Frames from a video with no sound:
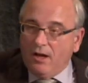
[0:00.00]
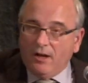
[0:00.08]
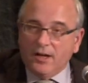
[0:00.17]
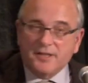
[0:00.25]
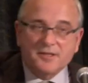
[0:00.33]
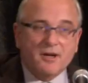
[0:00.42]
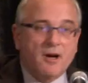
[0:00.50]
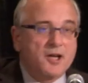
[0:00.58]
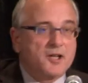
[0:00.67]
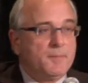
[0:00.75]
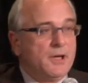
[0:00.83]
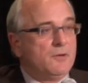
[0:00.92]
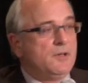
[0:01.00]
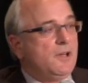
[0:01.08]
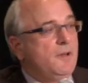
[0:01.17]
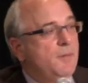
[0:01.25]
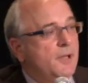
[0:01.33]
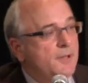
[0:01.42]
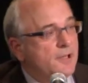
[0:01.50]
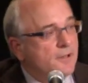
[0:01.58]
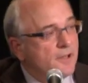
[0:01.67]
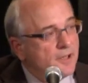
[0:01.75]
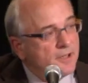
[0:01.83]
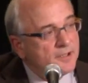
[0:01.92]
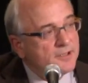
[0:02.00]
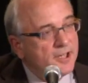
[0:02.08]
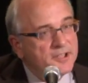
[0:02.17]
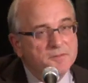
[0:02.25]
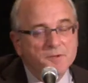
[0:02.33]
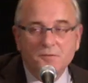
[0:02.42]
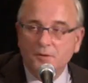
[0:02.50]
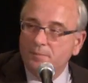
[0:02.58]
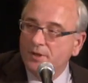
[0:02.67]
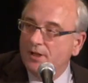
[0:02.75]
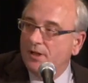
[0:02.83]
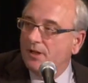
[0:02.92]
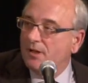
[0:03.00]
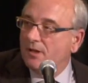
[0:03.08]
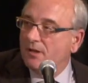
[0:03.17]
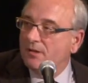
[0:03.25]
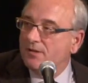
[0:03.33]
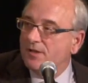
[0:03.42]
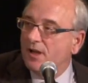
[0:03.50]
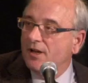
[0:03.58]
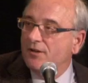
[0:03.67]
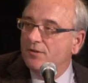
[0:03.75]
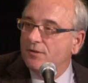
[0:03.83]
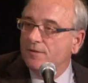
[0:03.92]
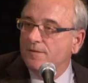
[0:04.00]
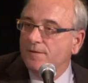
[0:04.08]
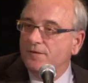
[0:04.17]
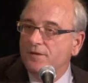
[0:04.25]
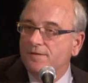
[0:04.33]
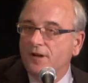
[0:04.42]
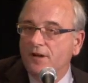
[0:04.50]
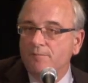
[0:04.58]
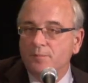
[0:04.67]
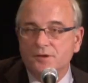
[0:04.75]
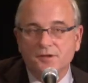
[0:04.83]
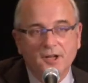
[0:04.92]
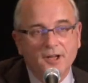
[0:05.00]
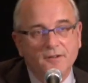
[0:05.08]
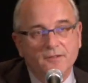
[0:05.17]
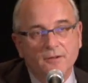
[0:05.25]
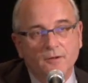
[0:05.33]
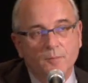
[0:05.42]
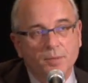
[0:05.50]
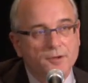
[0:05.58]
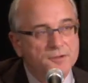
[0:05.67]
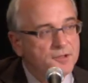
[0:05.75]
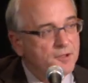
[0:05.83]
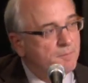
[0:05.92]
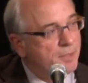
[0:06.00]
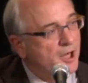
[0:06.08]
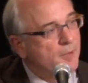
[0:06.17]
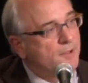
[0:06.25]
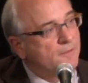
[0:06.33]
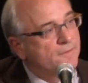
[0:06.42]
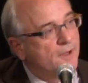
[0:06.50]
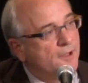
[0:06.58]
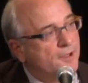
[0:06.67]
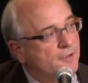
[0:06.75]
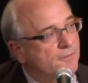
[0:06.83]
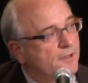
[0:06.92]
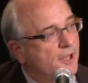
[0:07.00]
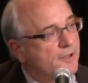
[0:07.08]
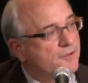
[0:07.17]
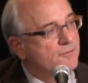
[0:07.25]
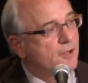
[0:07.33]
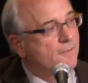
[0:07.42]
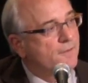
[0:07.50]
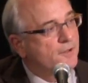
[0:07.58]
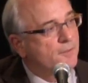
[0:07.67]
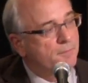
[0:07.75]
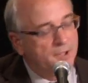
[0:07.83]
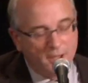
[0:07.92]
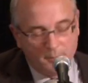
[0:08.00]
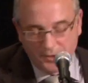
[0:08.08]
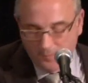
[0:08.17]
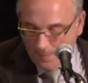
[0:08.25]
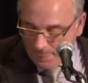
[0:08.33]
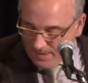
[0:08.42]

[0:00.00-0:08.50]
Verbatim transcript: Let's talk about maybe a, a test which would be uh, designed to a 55% whole person impairment finding of catastrophic impairment.